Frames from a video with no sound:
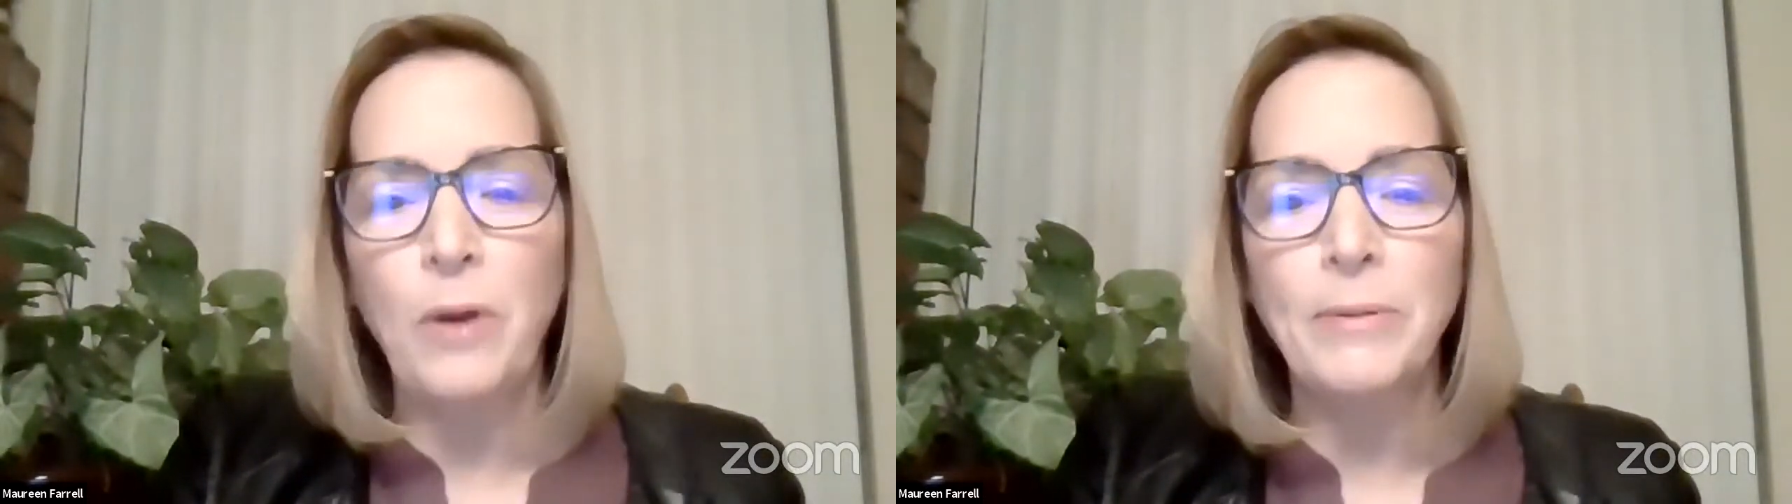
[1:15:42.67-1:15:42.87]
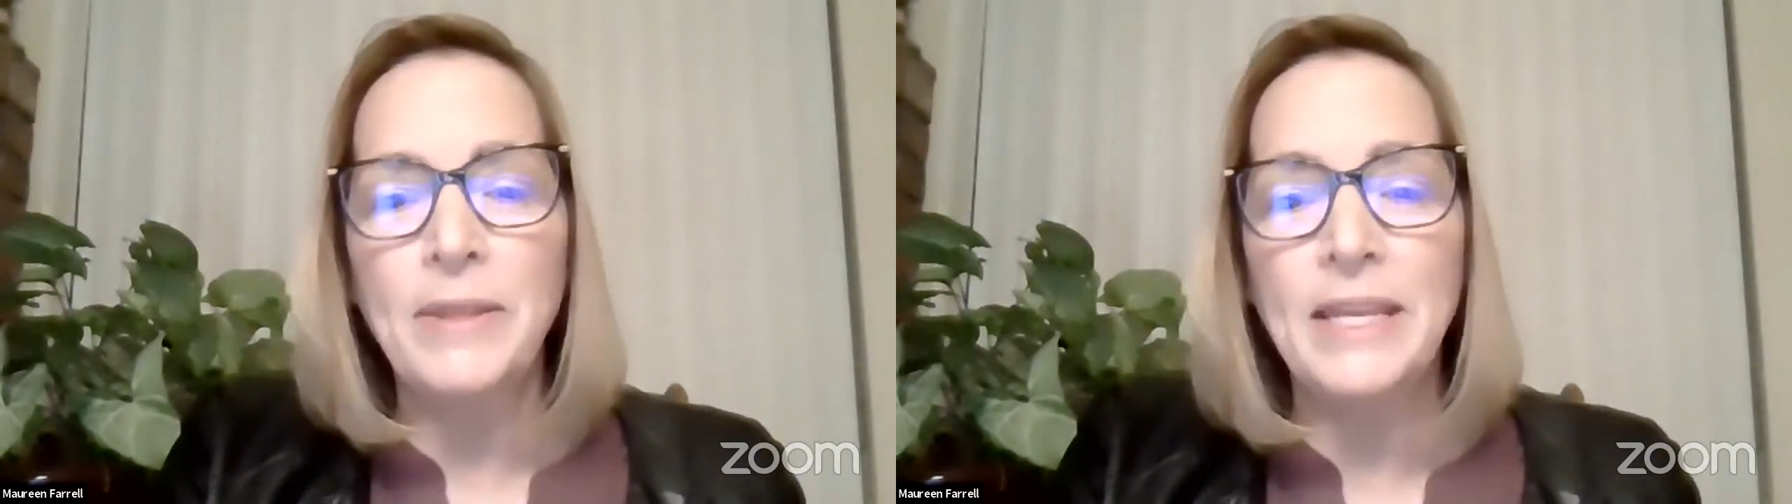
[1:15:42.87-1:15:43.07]

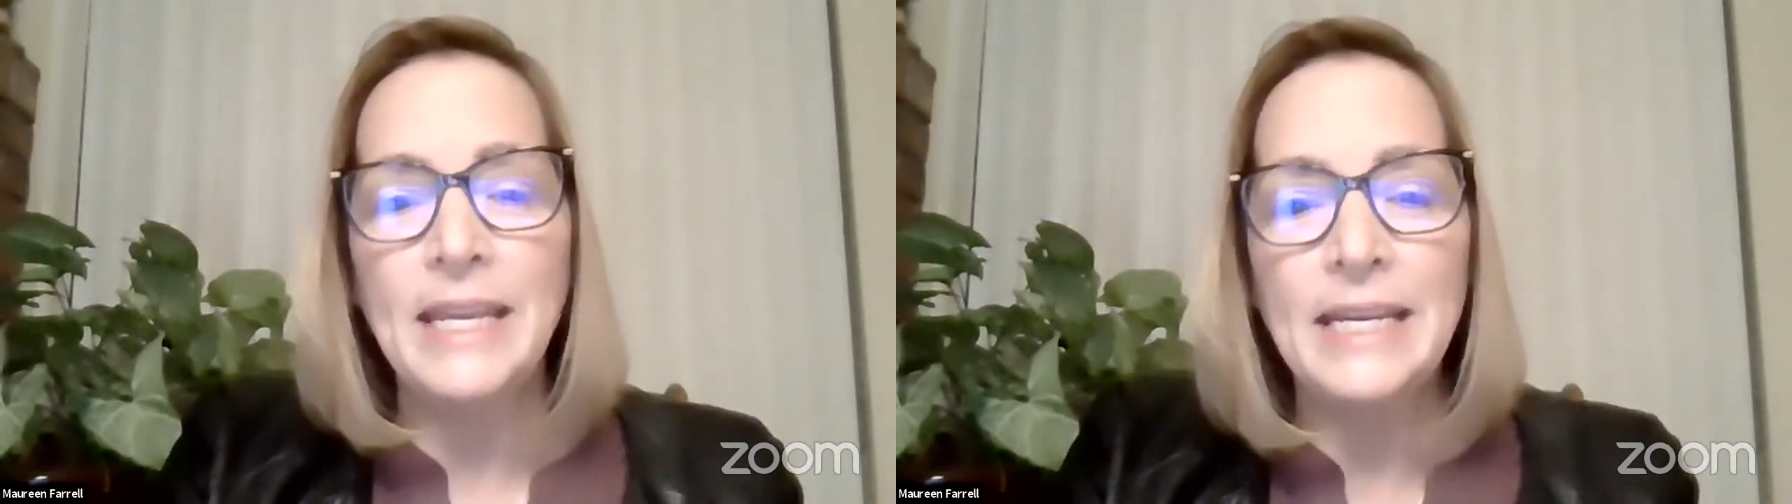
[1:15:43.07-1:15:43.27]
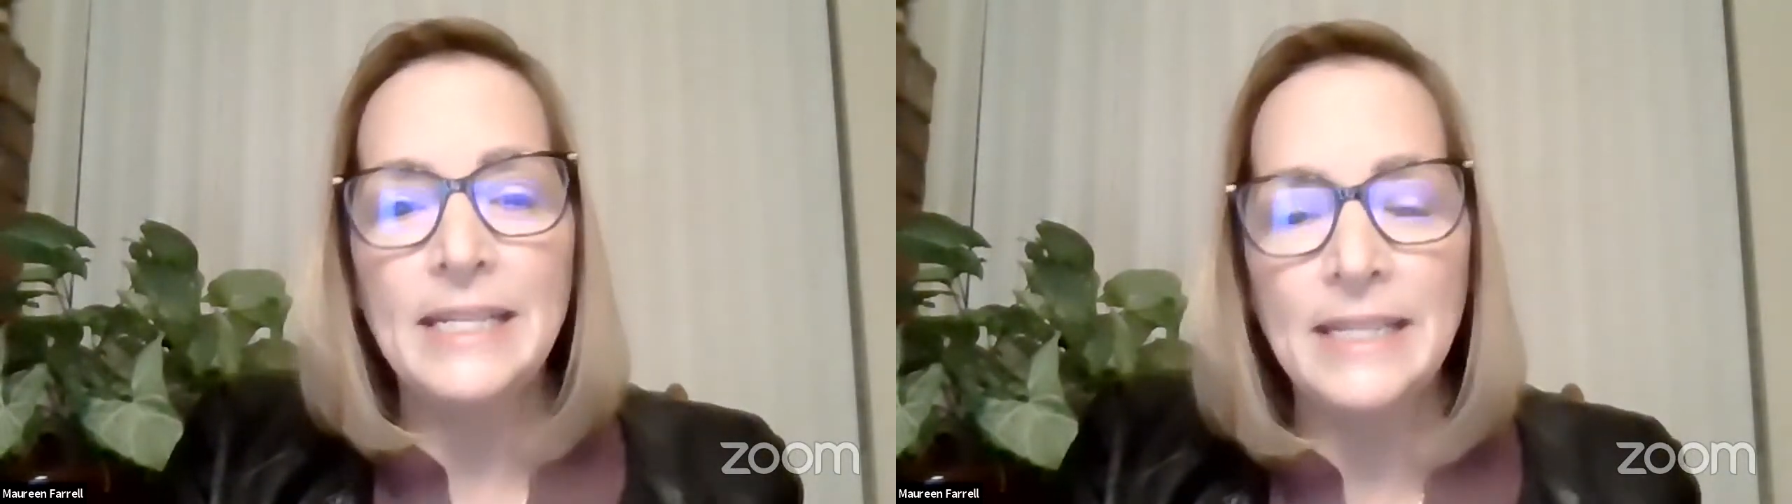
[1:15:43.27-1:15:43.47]
probably the
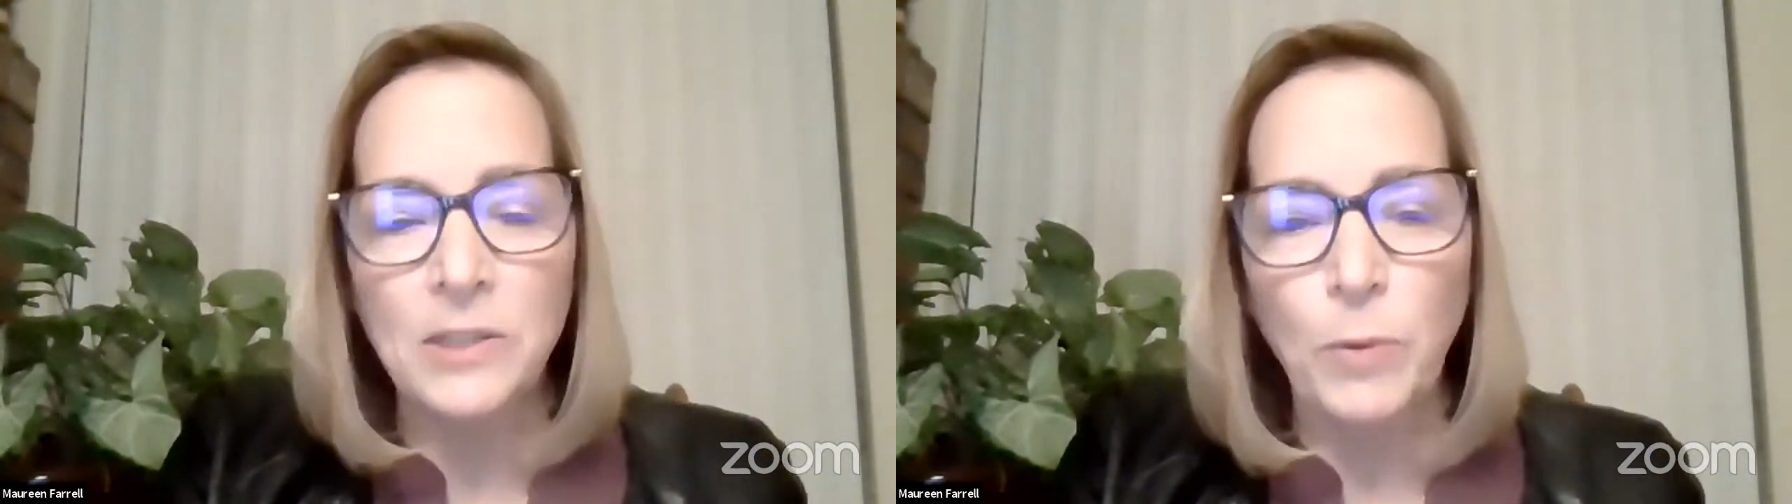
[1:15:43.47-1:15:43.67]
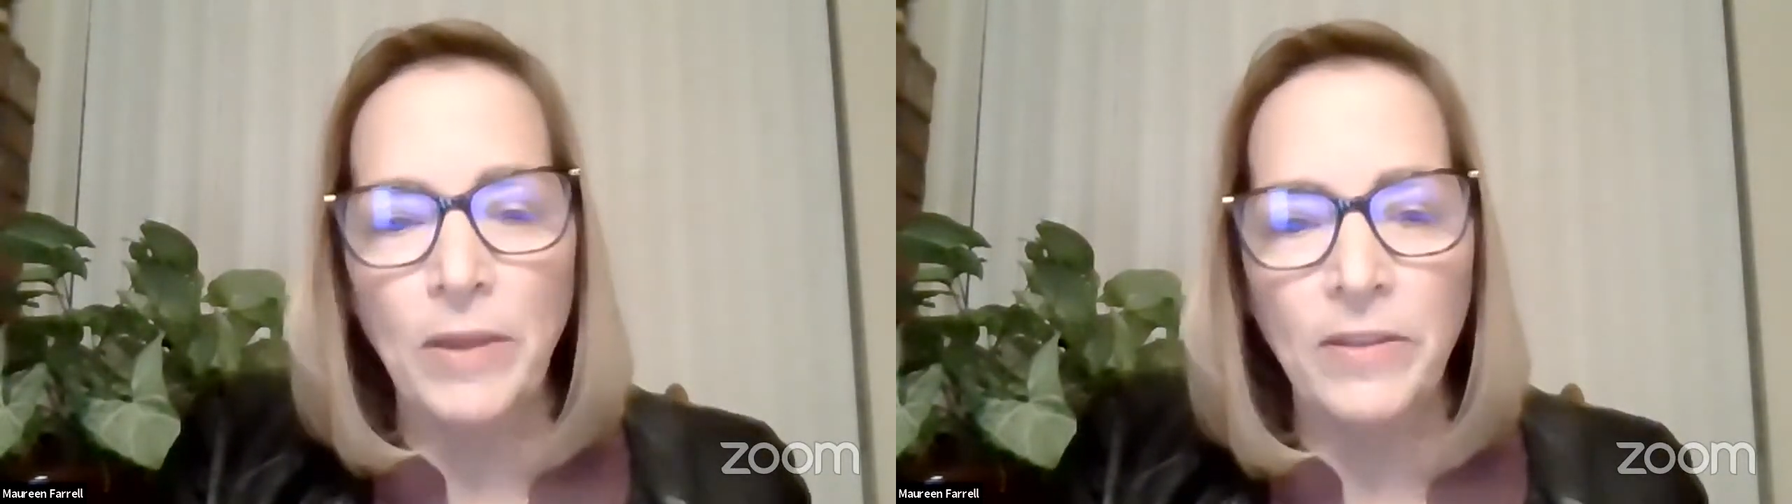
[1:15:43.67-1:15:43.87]

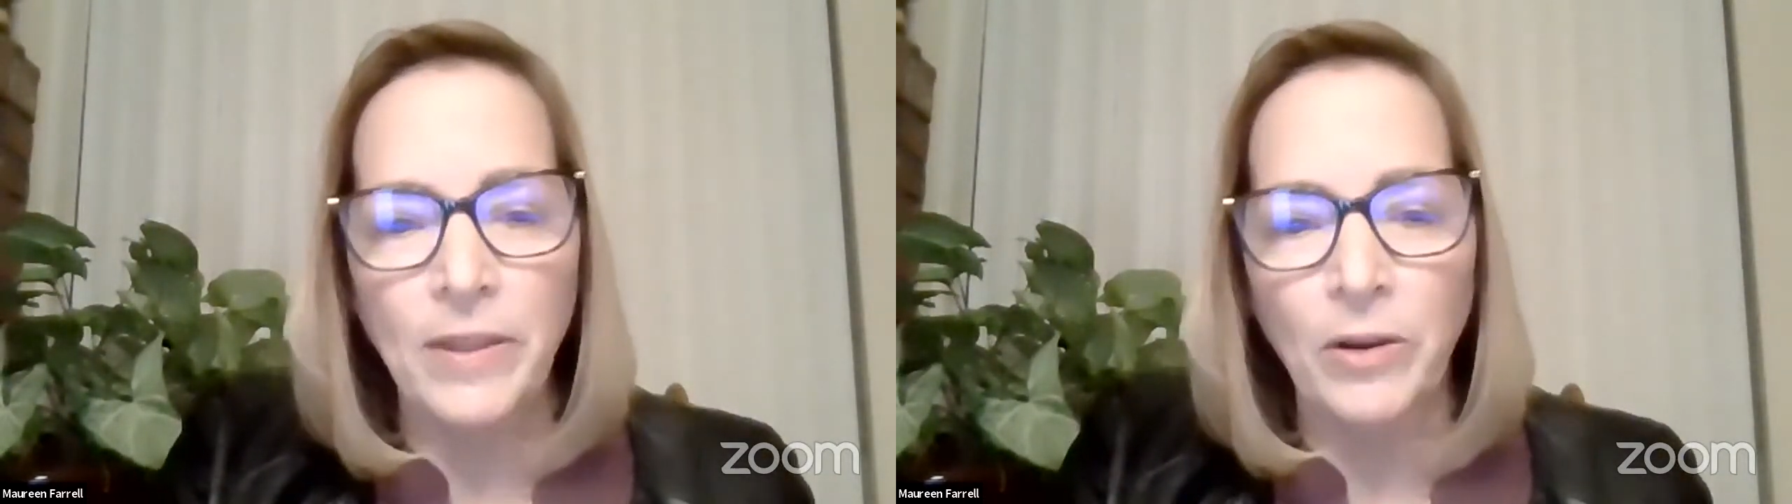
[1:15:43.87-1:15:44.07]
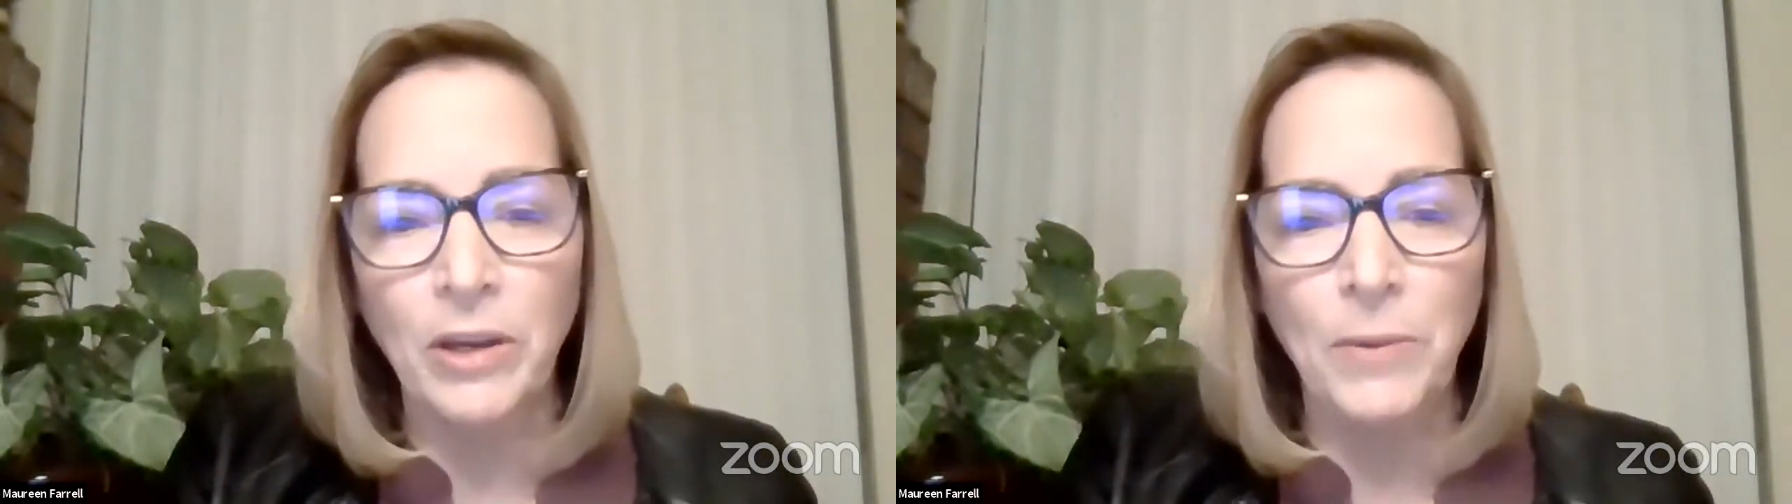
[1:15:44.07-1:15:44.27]
easiest way
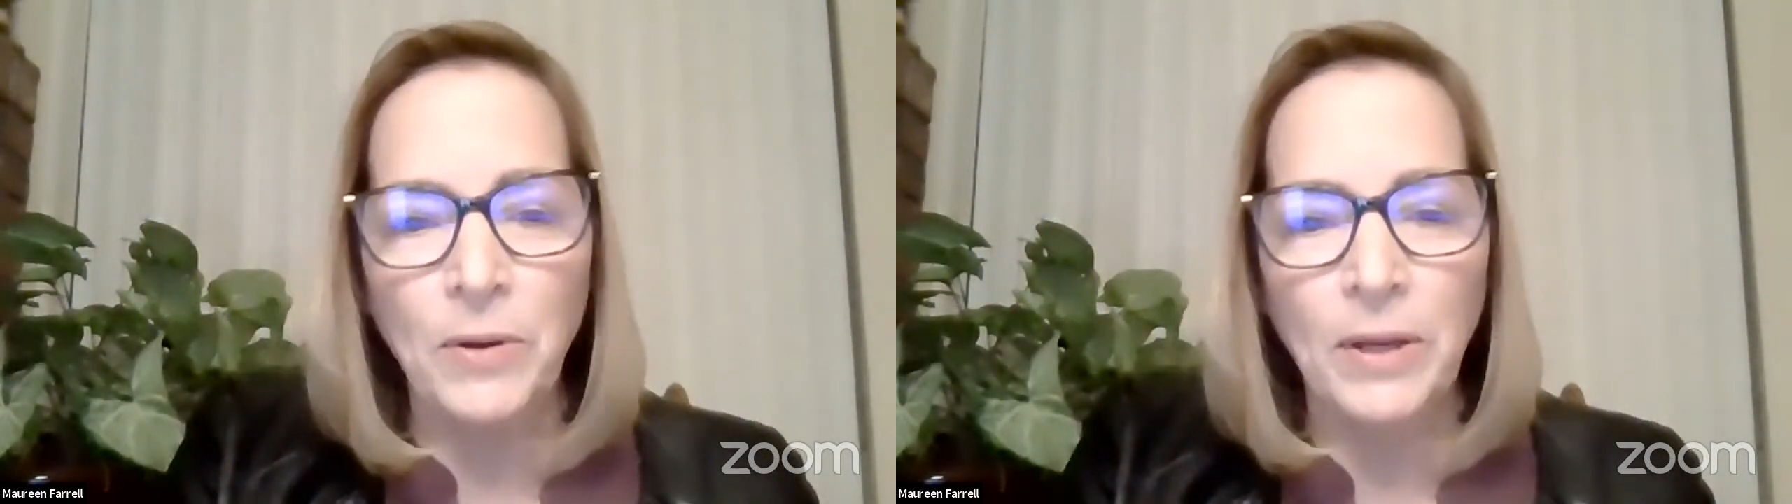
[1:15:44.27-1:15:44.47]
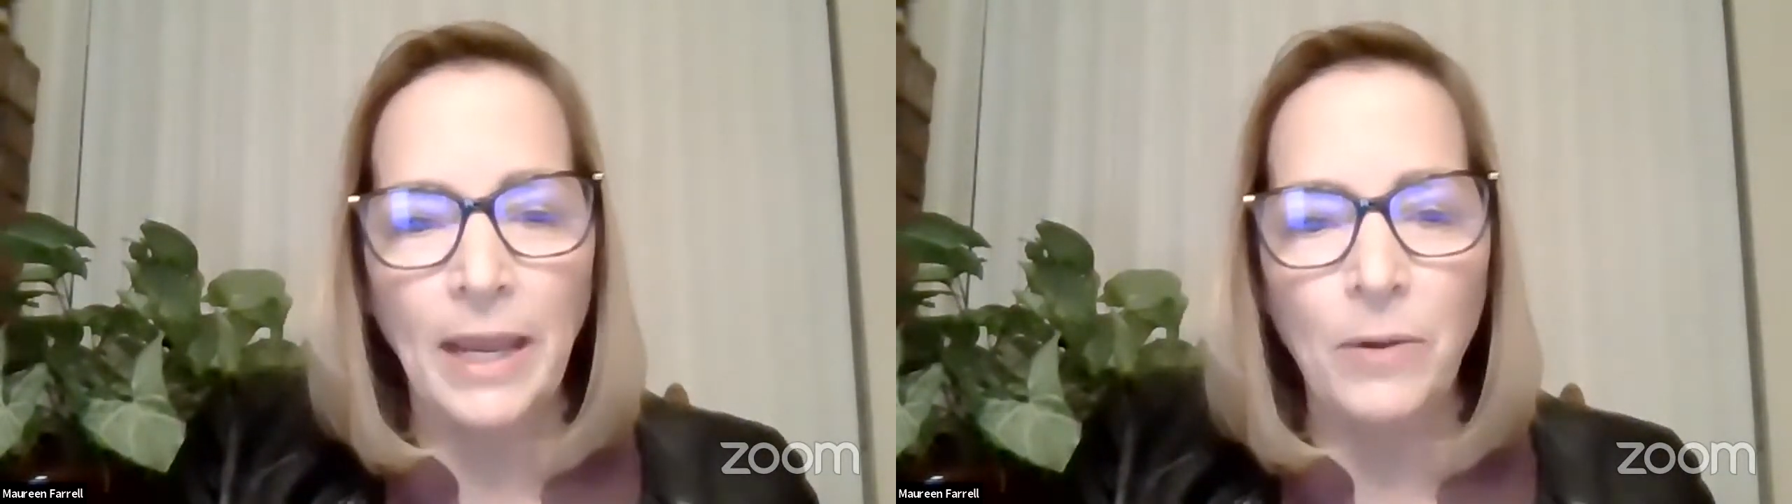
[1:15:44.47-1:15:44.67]
that they'll
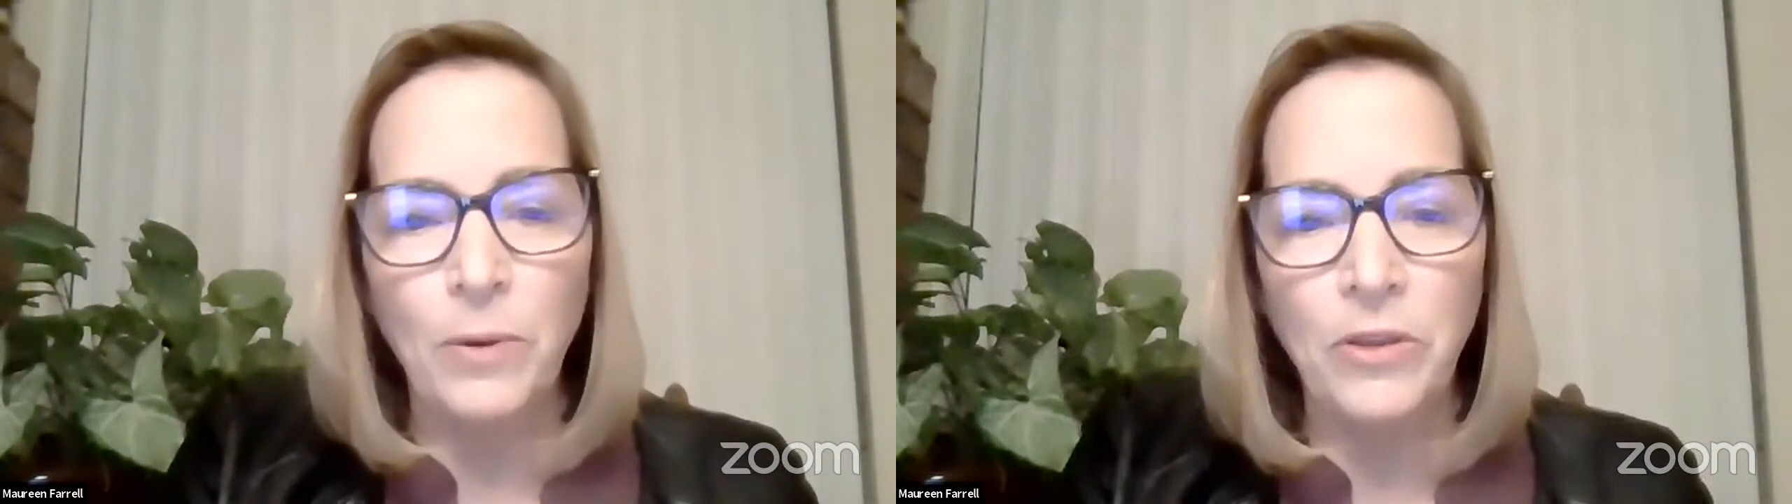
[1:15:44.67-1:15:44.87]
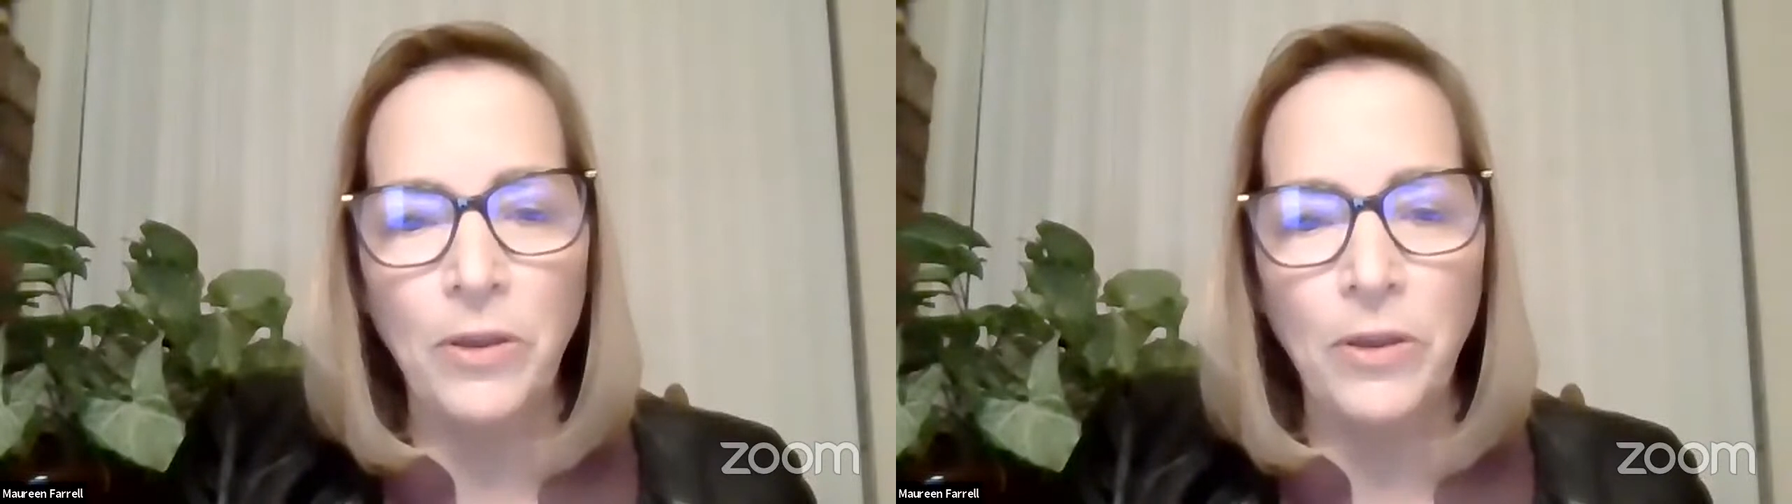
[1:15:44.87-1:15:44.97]
communicate with